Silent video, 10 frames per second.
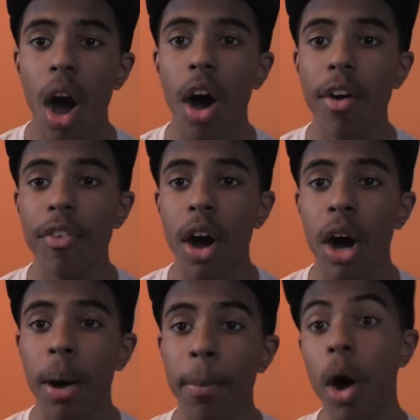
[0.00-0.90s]
of
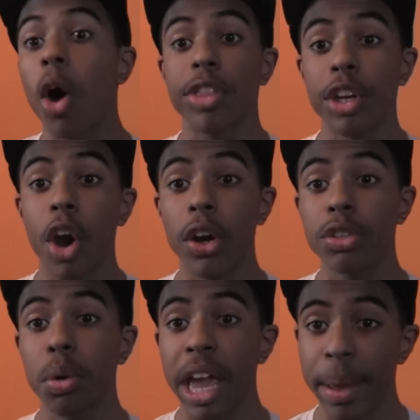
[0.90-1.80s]
all the
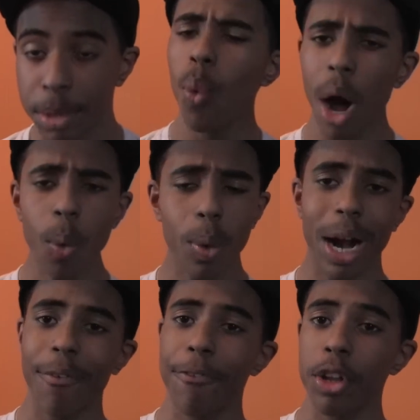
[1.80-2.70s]
Naruto games. Well,
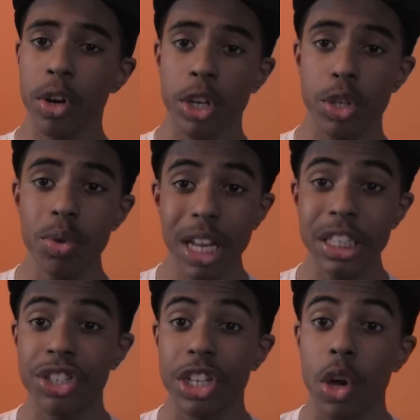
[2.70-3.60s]
without further ado,
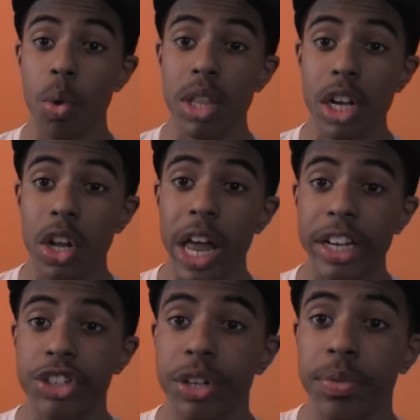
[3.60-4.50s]
let's just go to the
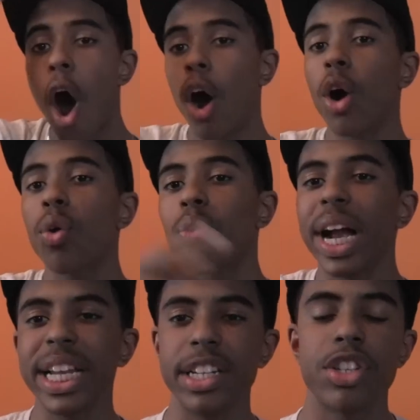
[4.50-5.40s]
collection.
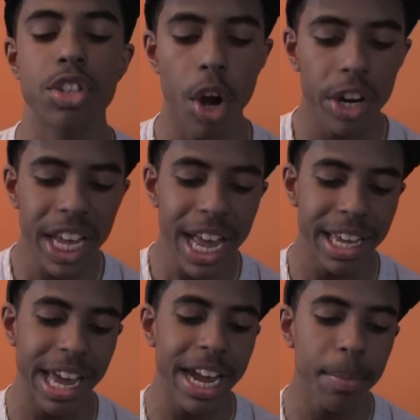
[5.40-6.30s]
Alrighty, starting
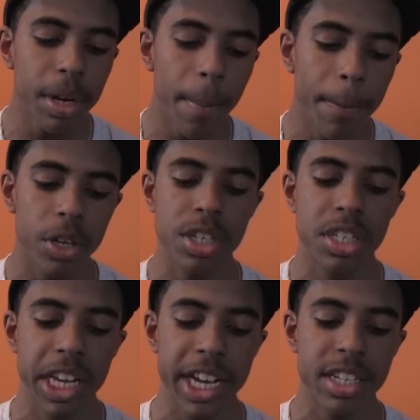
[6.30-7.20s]
at game number
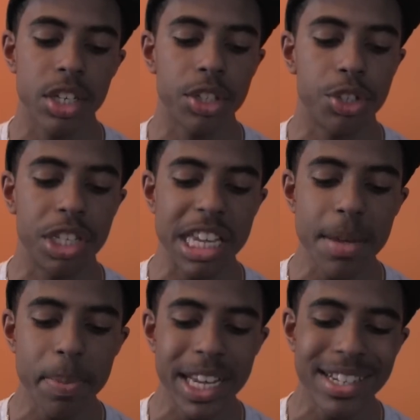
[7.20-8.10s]
6,
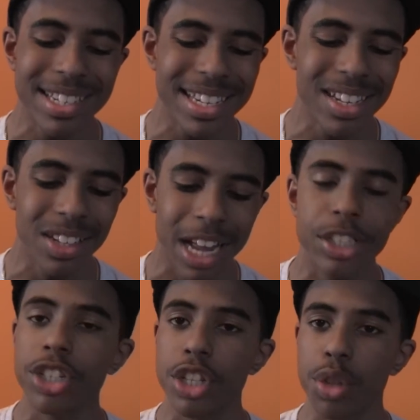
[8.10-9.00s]
DBZ
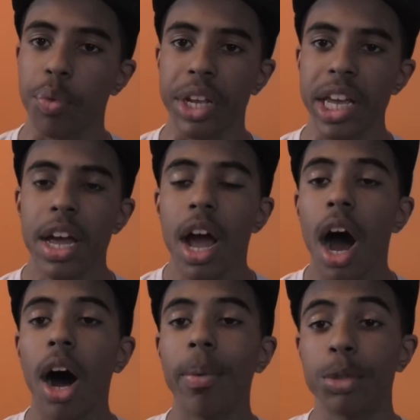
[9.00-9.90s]
Legends 3,
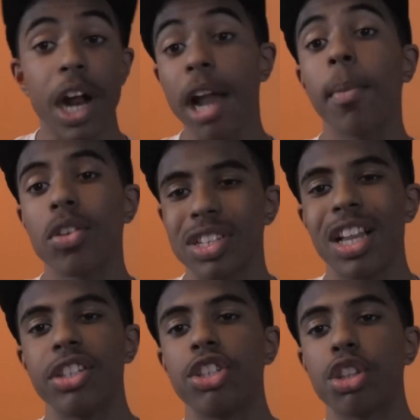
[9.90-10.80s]
Dragon Ball Z
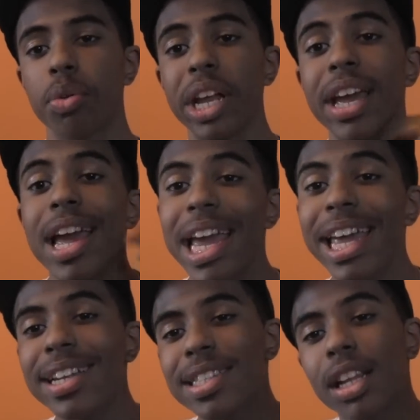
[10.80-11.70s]
Legends 3.
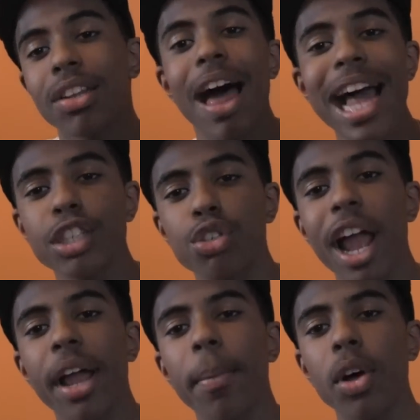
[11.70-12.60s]
It is the last
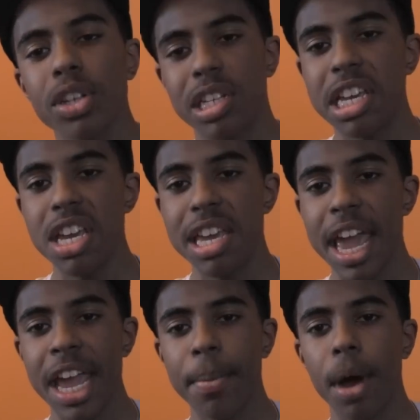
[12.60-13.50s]
Dragon Ball Z
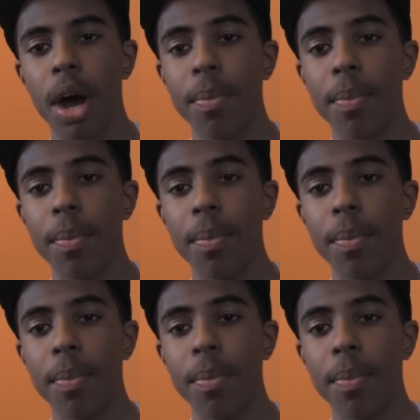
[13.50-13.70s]
game